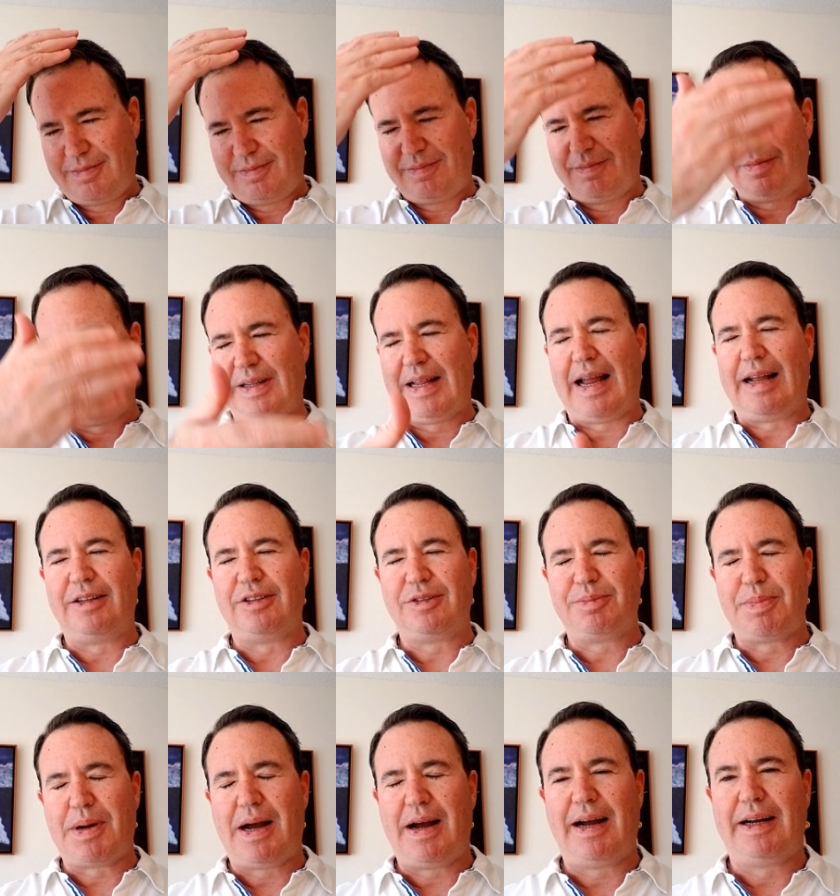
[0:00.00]
lens
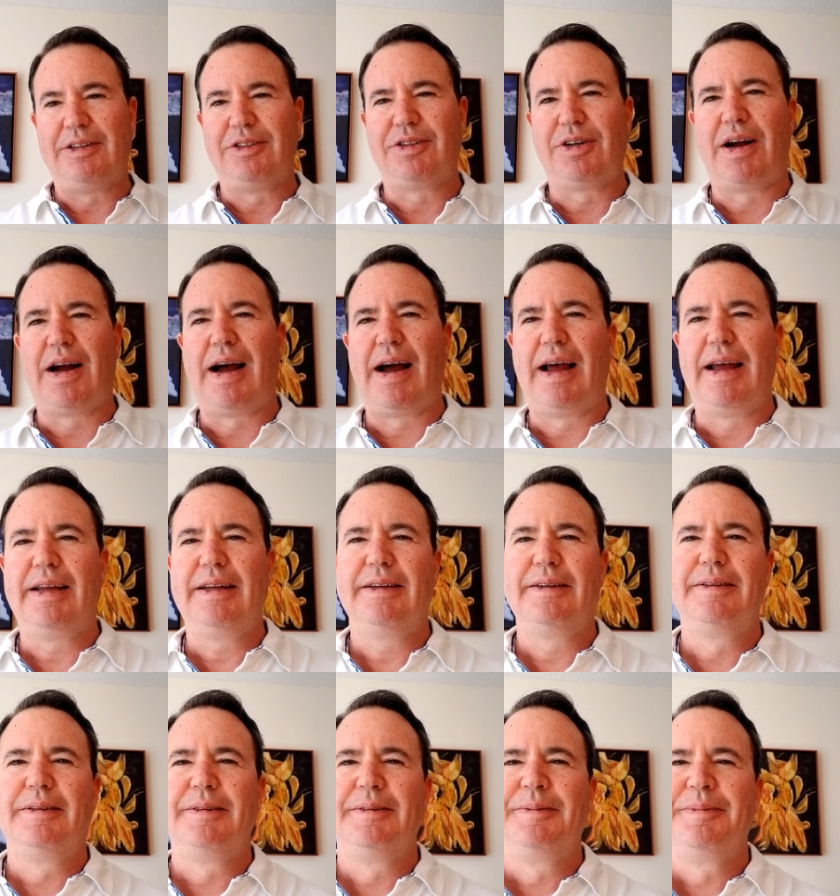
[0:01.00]
behind your eye,
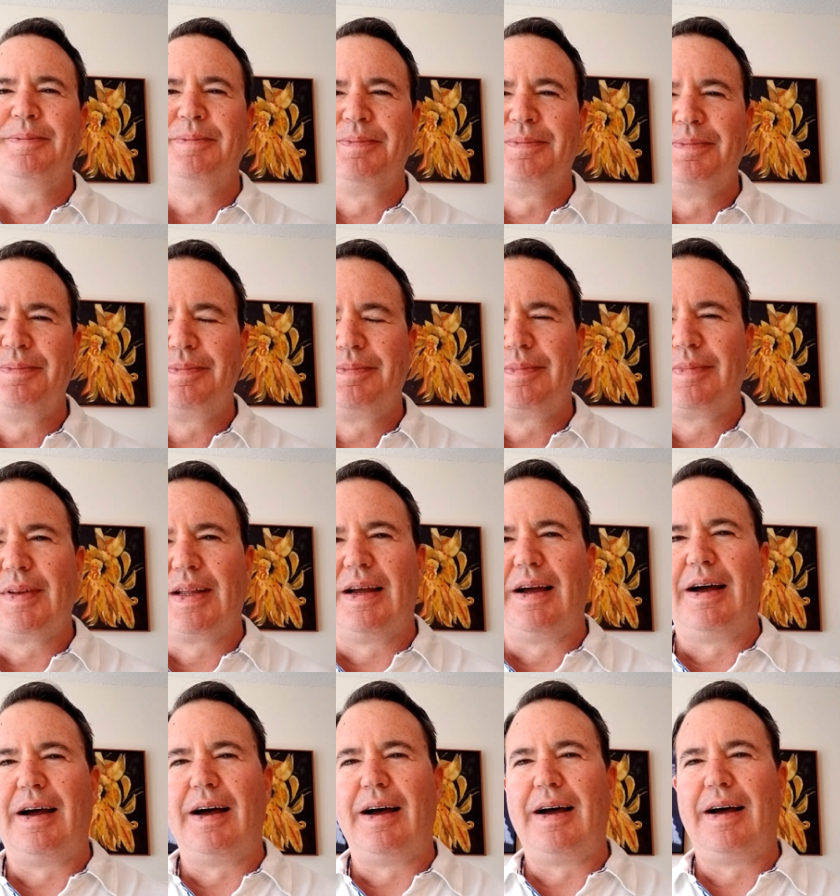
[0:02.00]

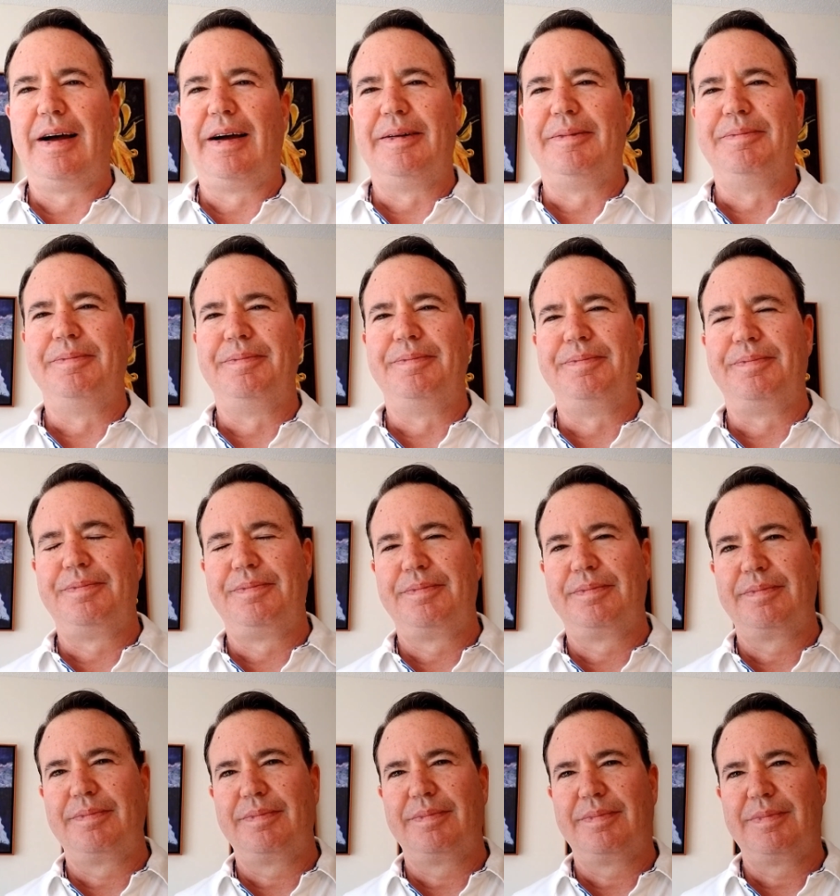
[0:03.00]
um,
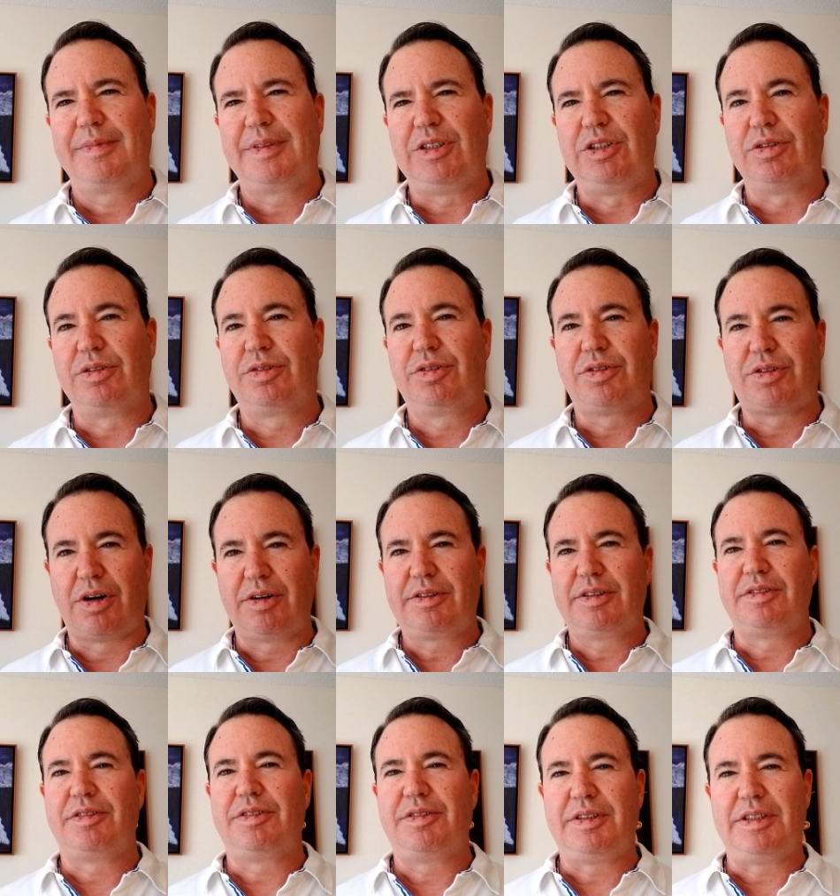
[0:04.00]
you'll start
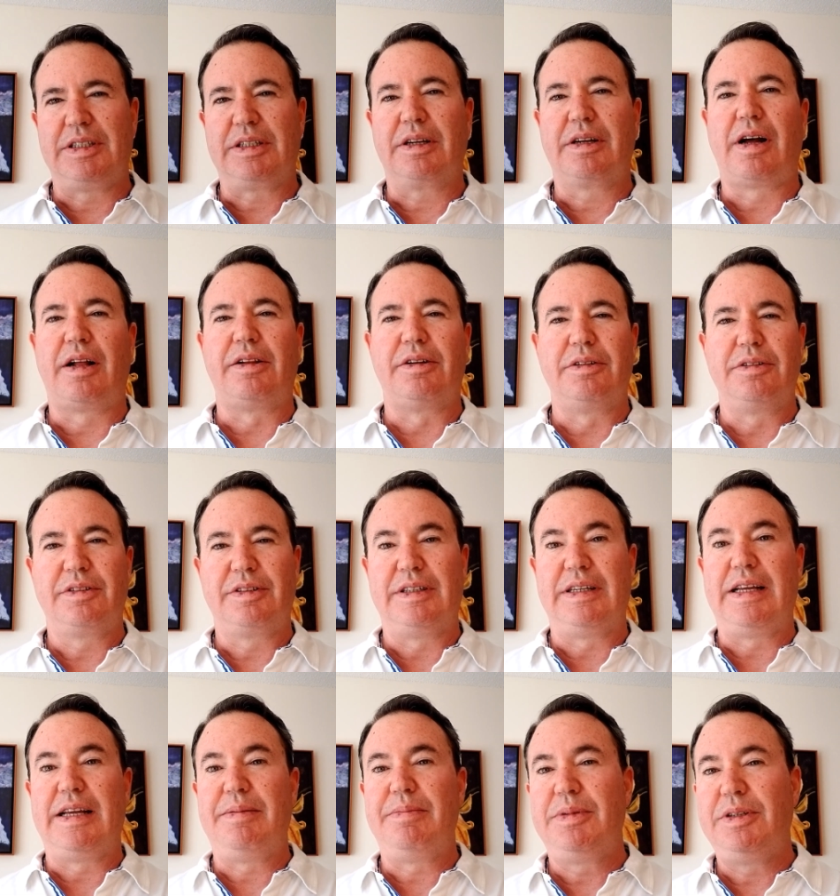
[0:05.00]
to see colors
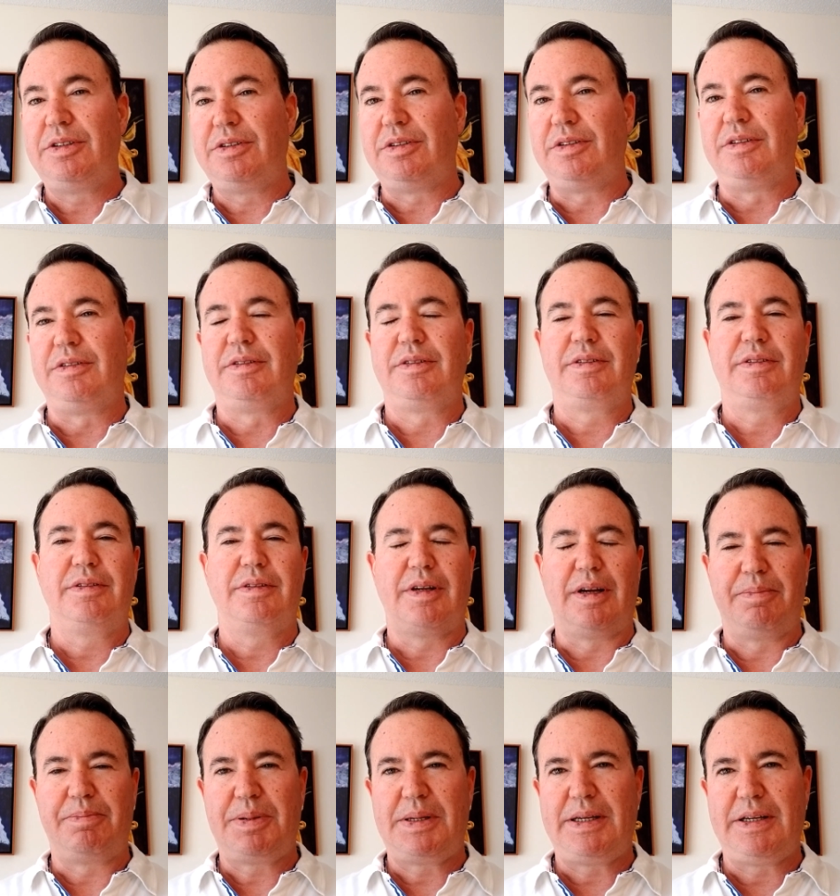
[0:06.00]
and images
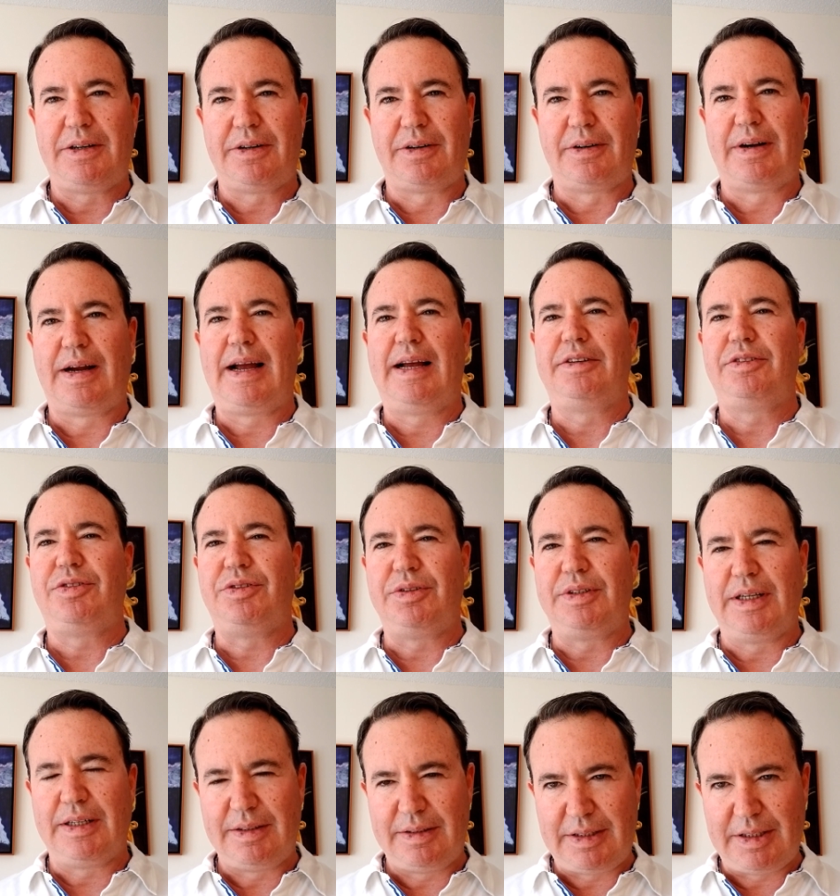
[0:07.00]
appear as you
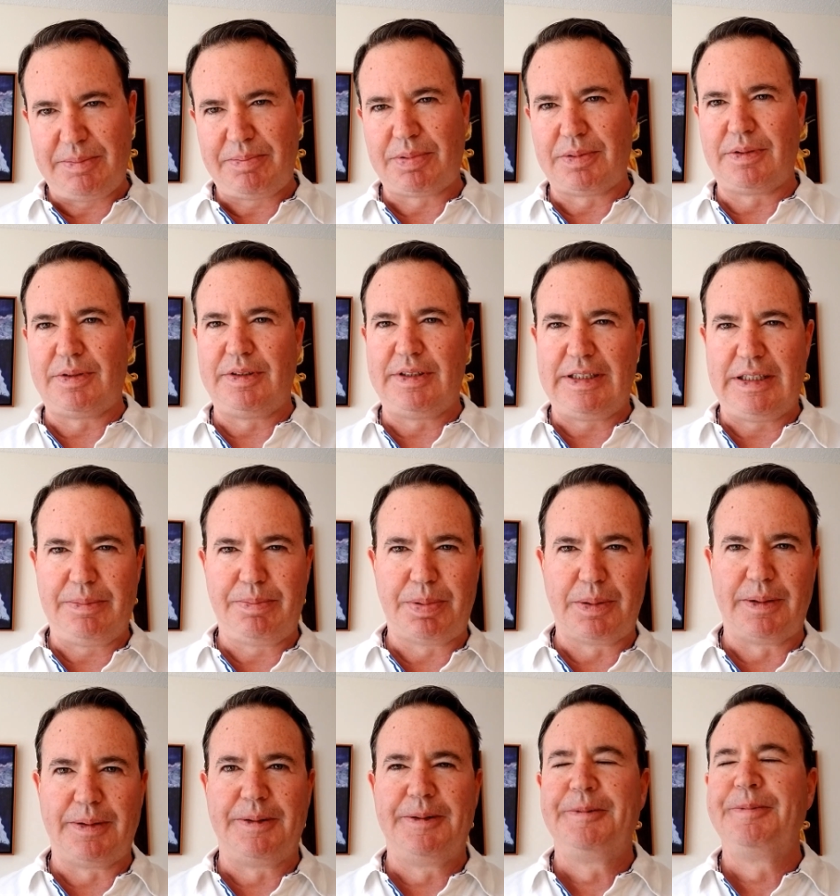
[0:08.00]
get deeper and
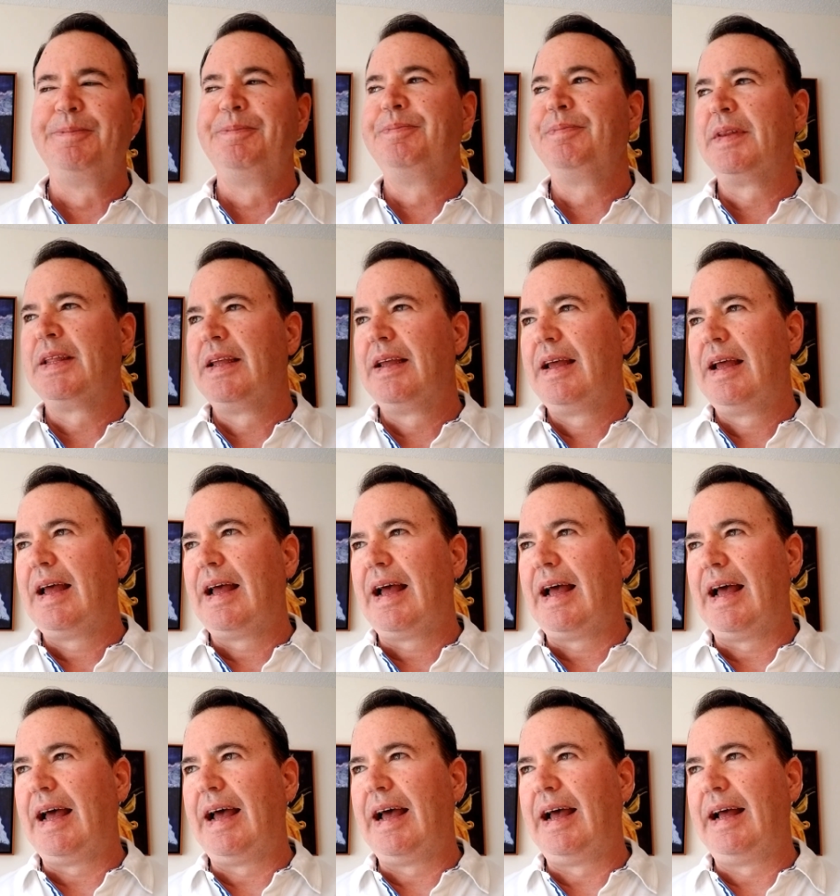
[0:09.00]
deeper.
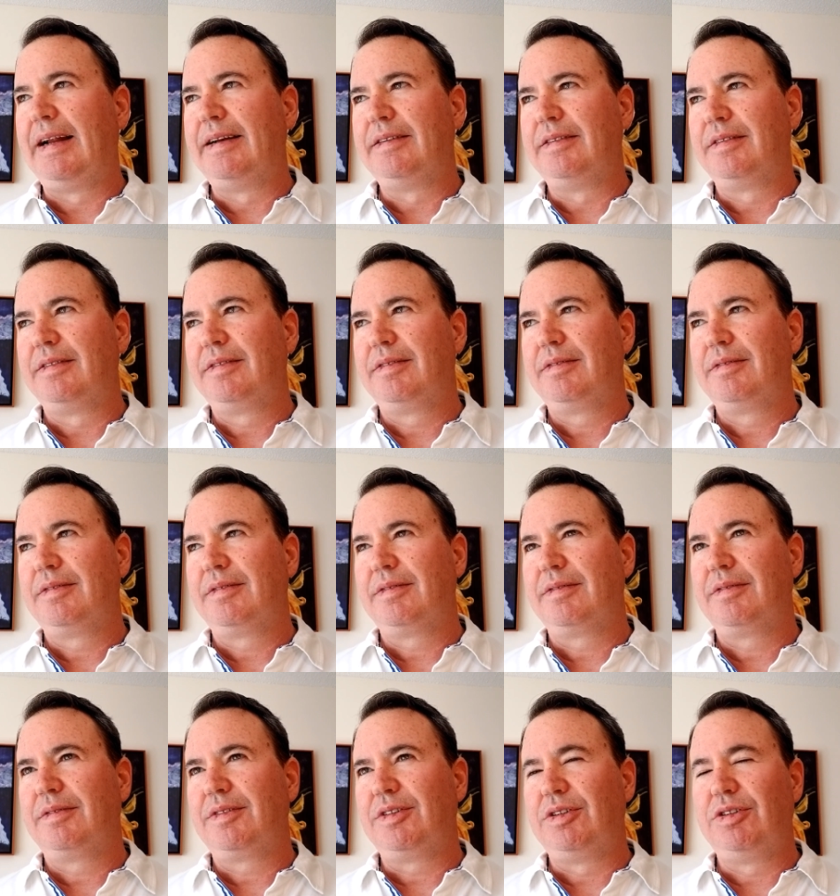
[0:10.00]
And
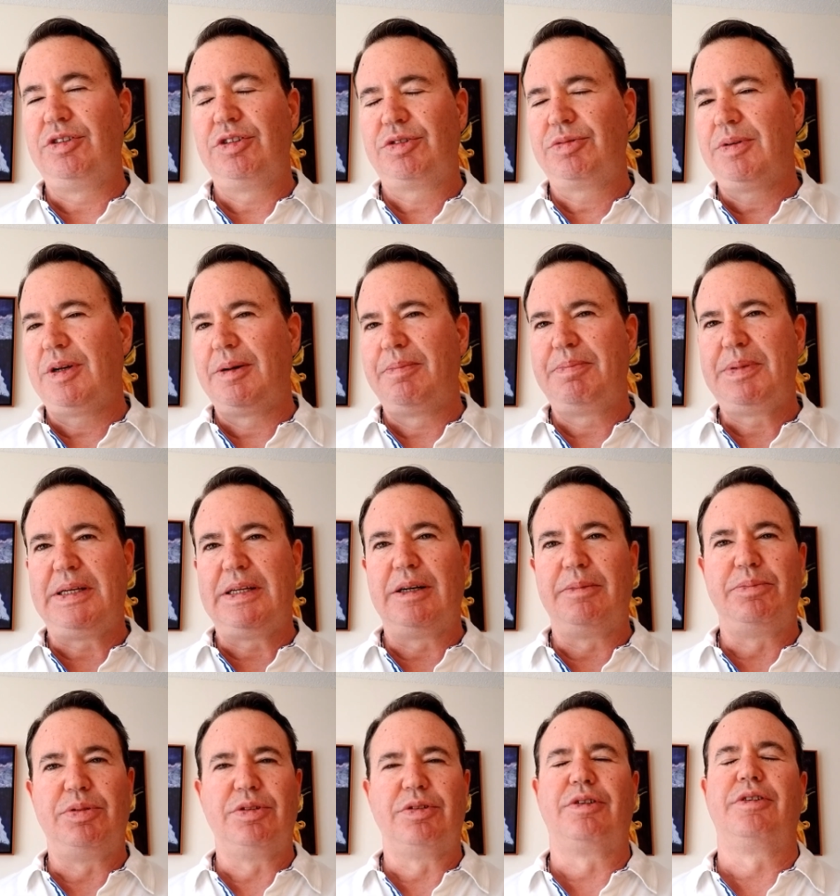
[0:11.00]
you just want to be an
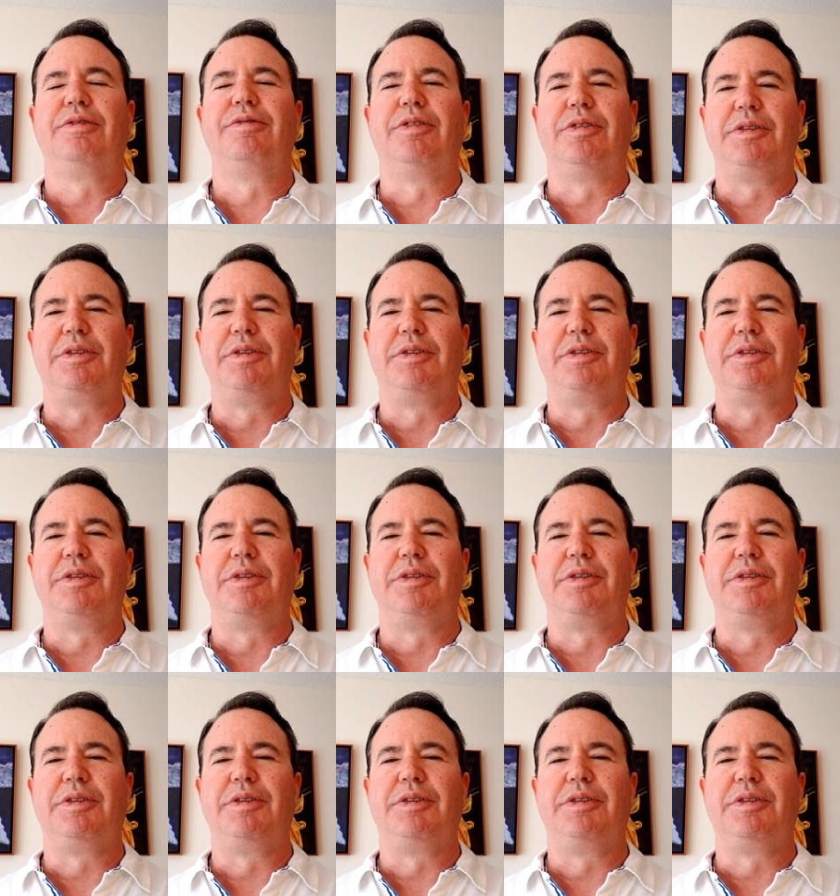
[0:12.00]
observer.